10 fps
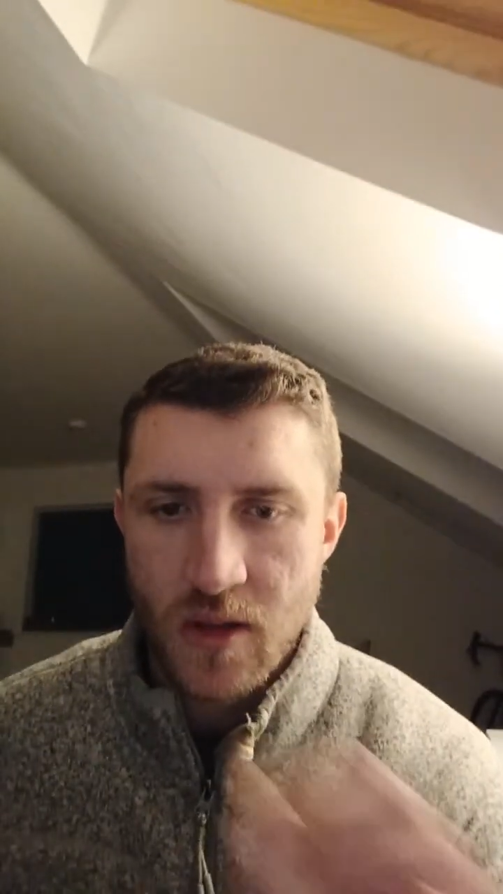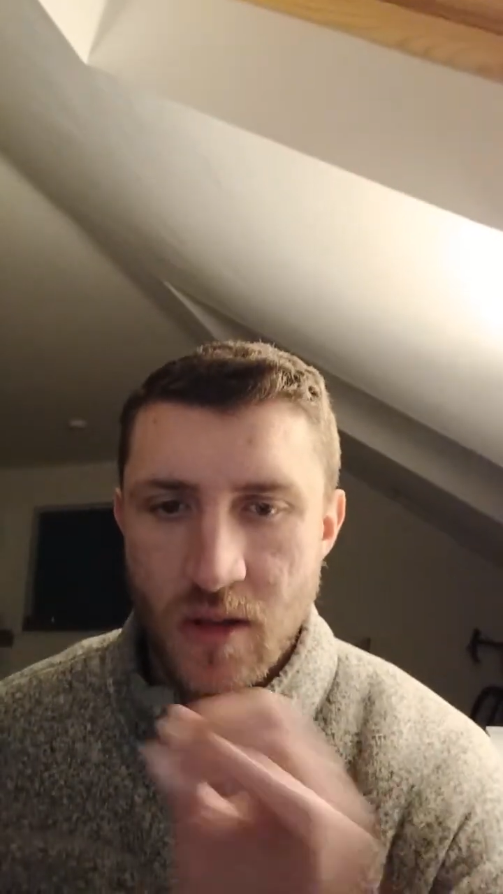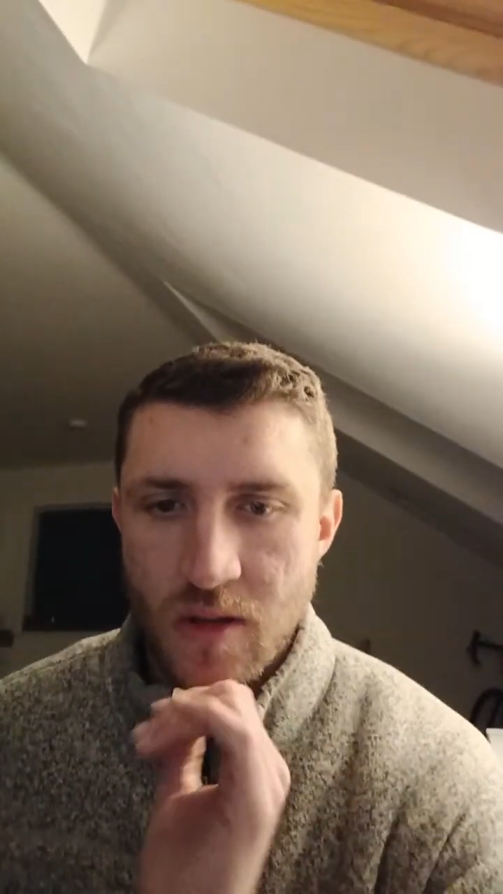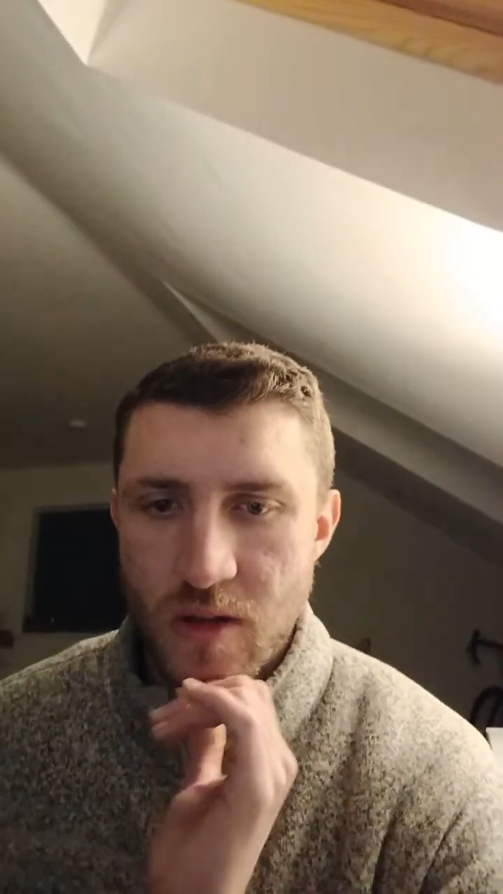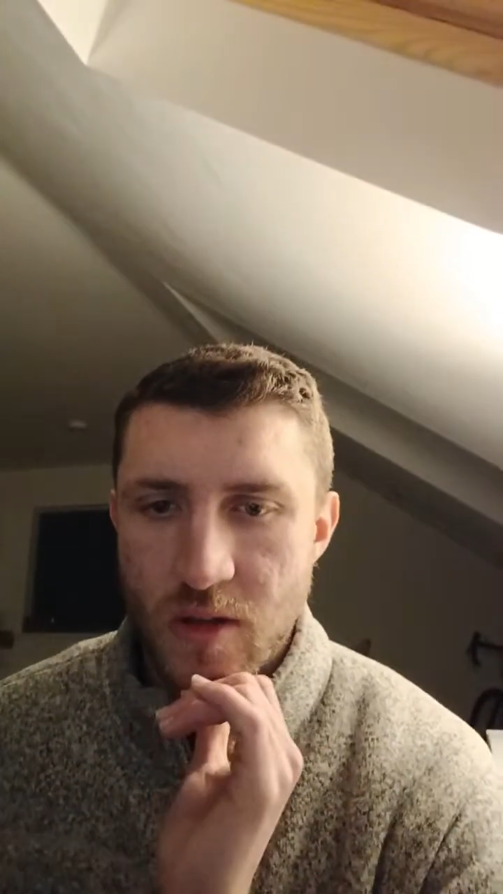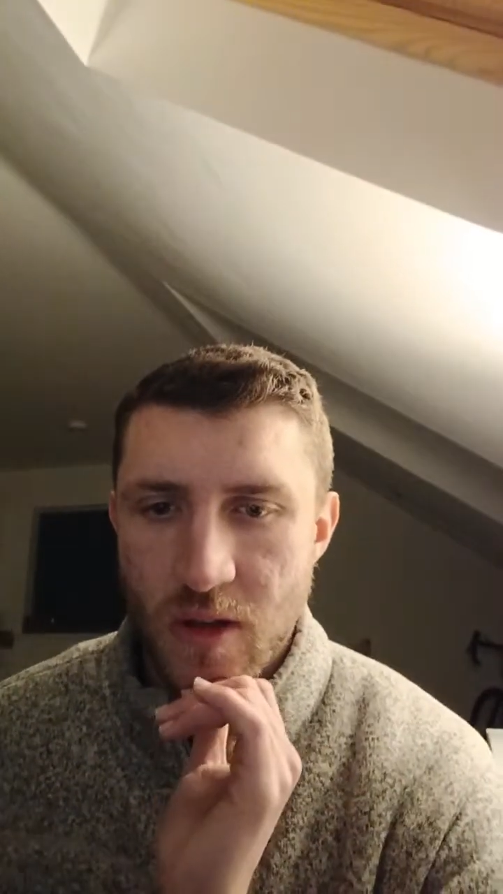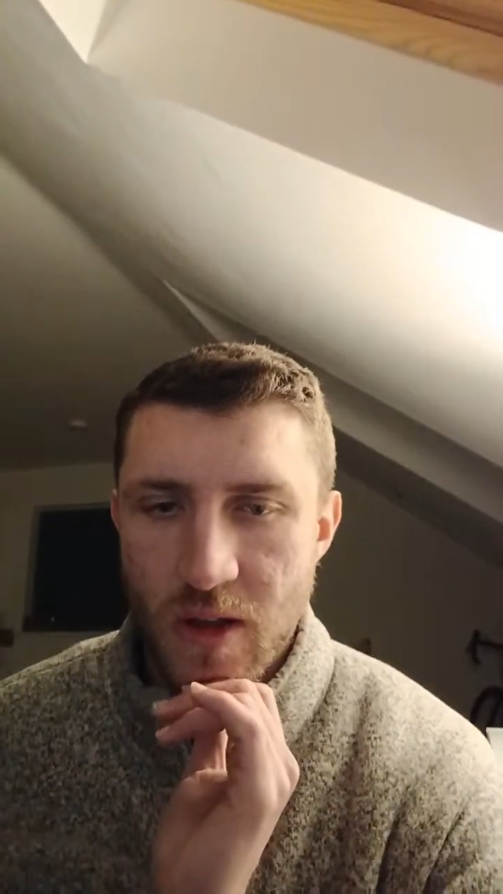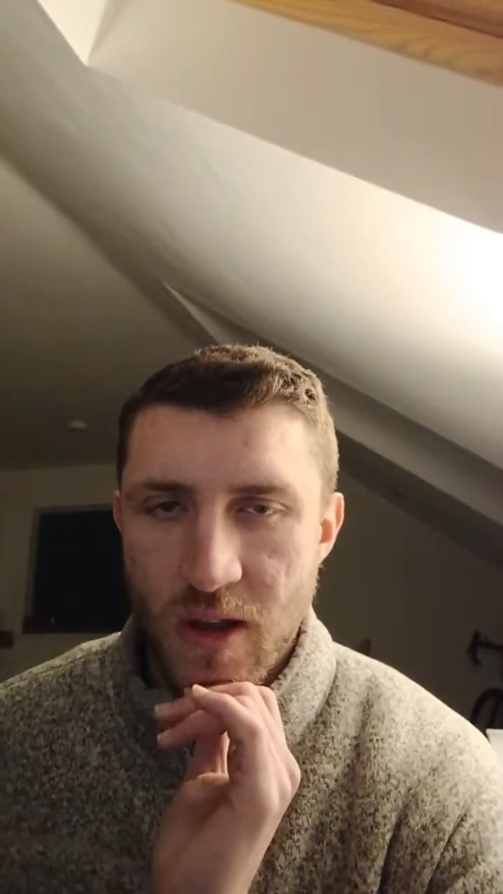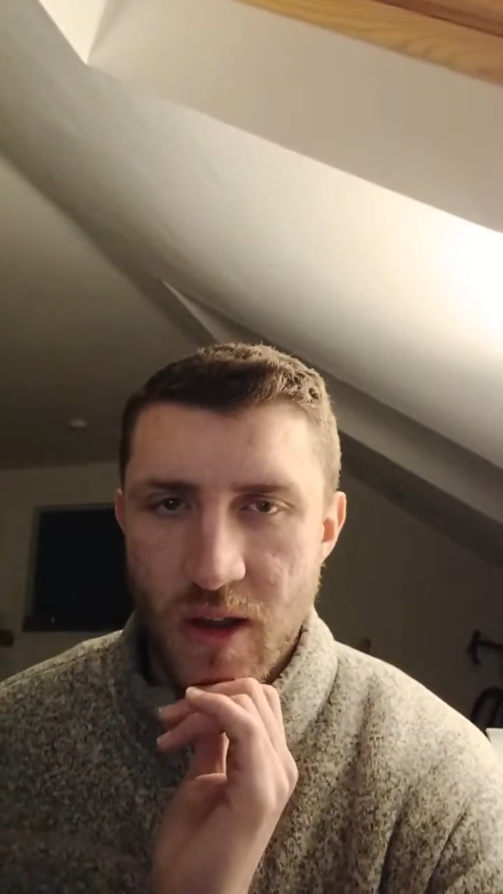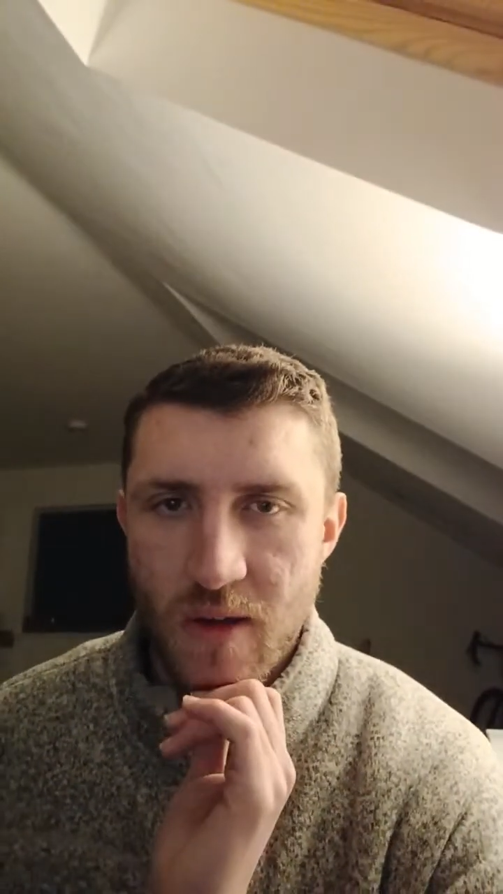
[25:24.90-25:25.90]
you not
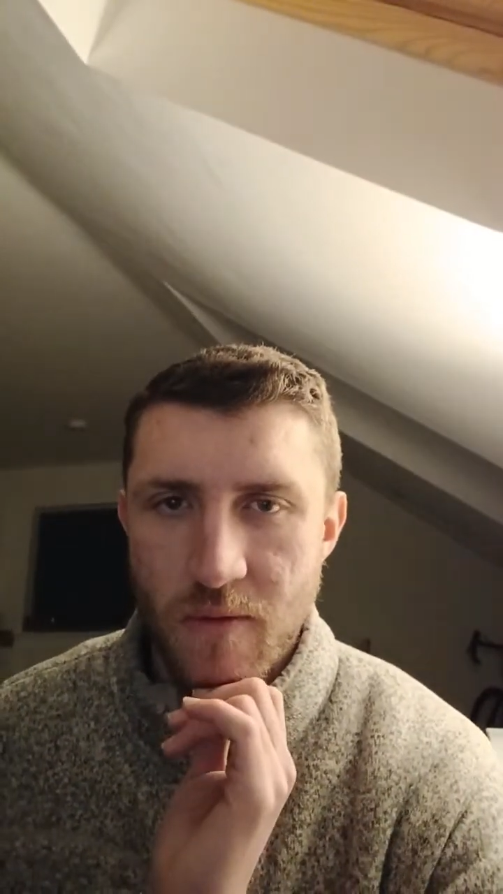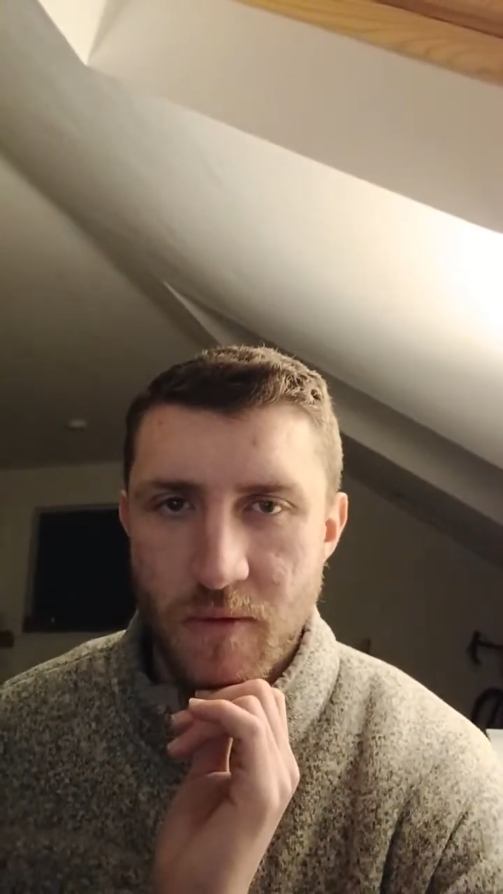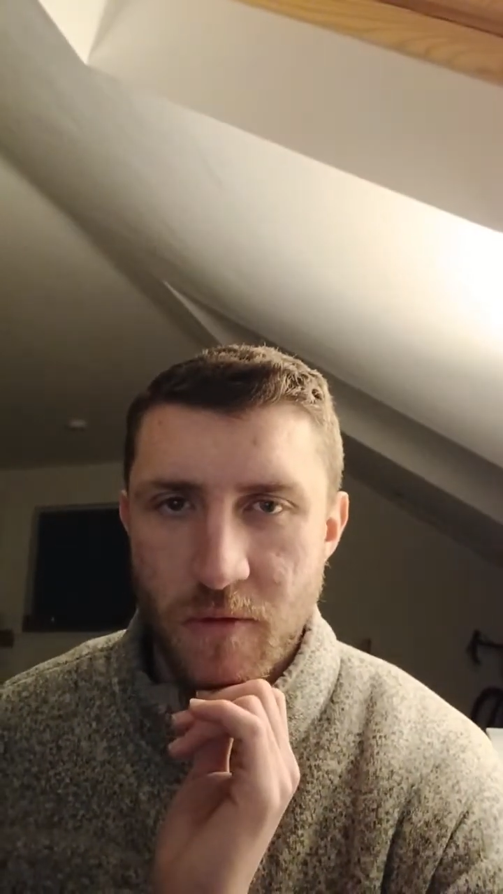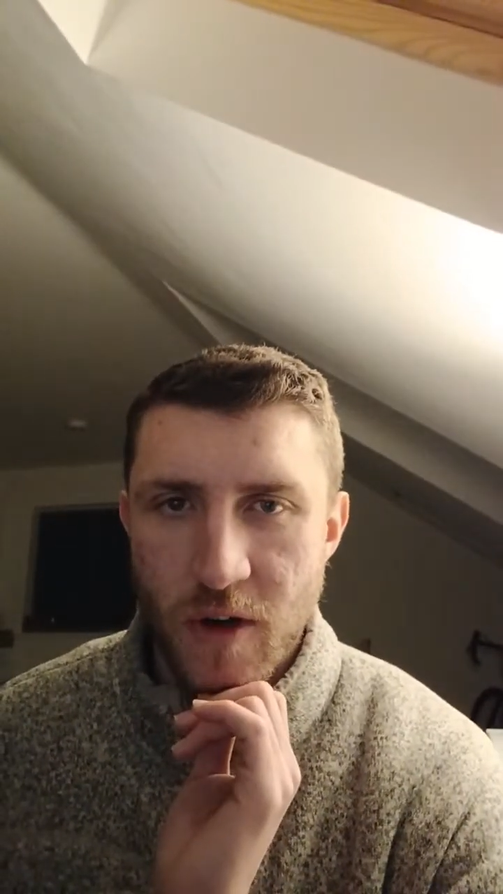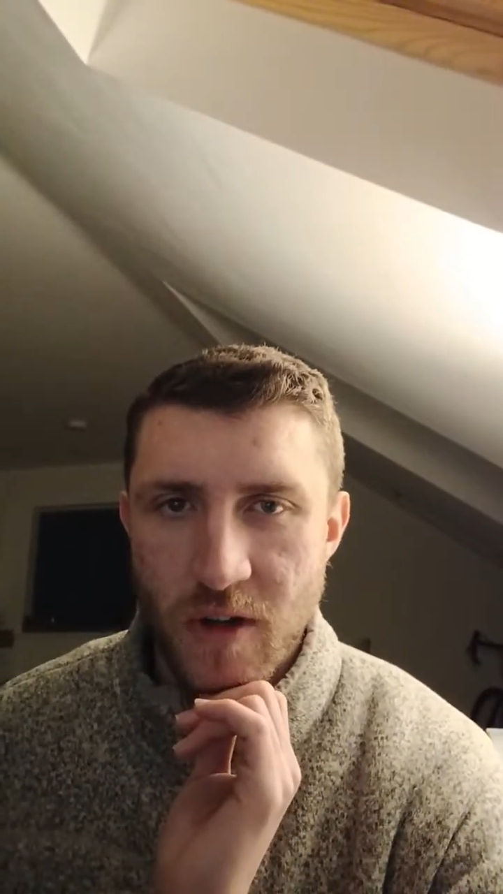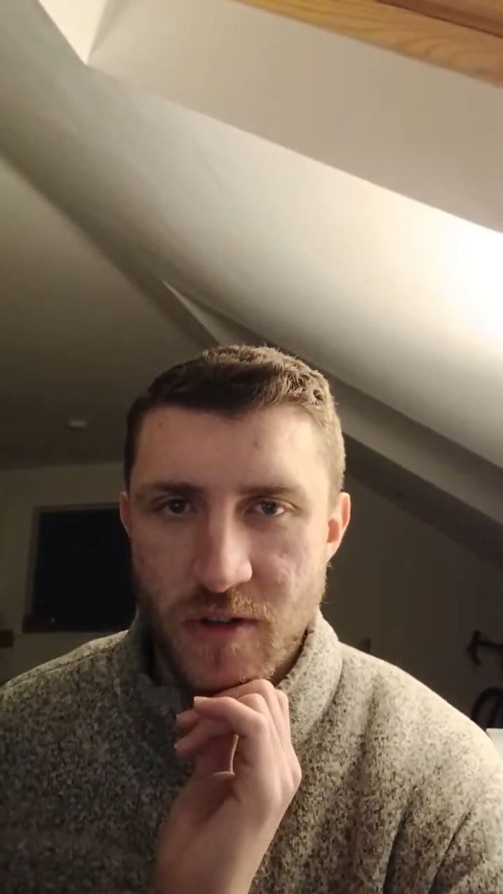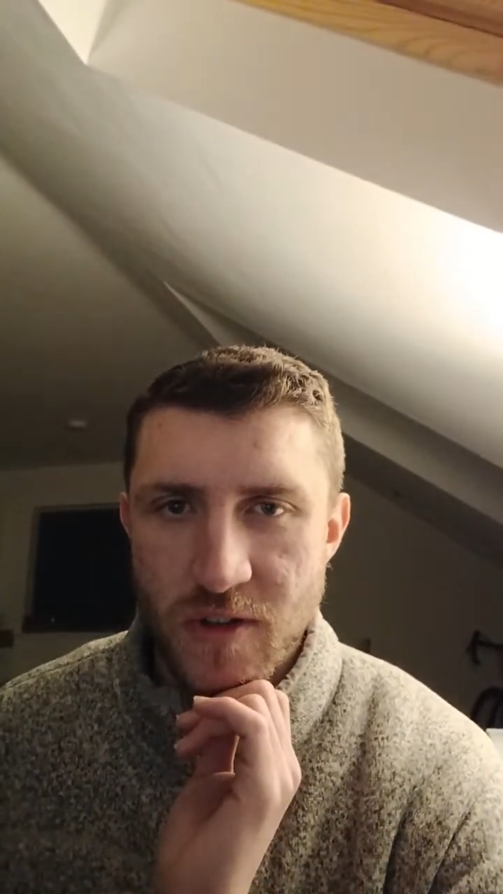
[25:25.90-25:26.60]
like have friends